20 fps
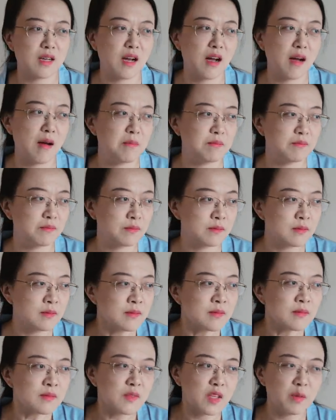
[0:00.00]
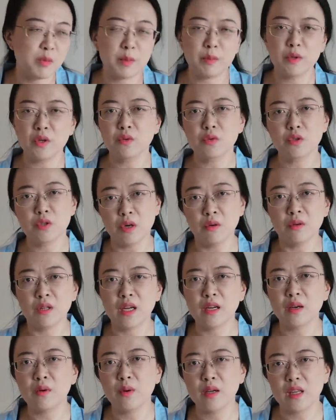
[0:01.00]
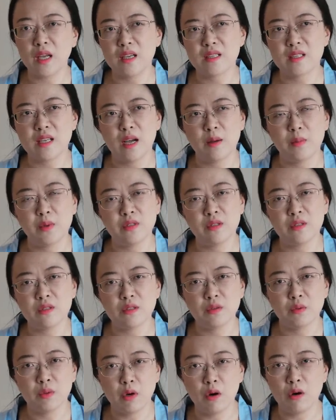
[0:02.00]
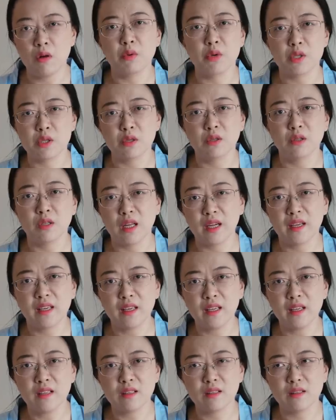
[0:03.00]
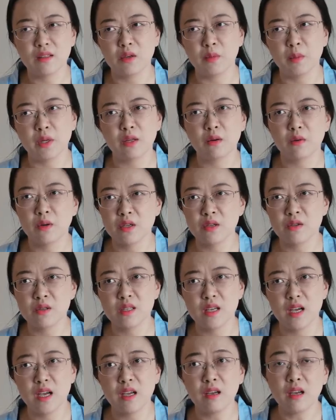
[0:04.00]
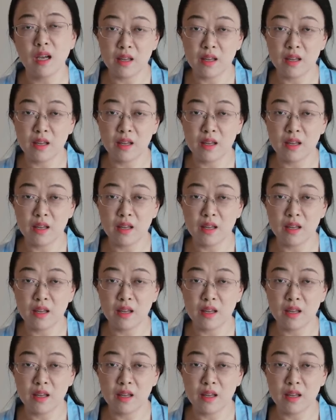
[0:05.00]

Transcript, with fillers: Um, the people who don't like what has happened will always don't like it, no matter what you say.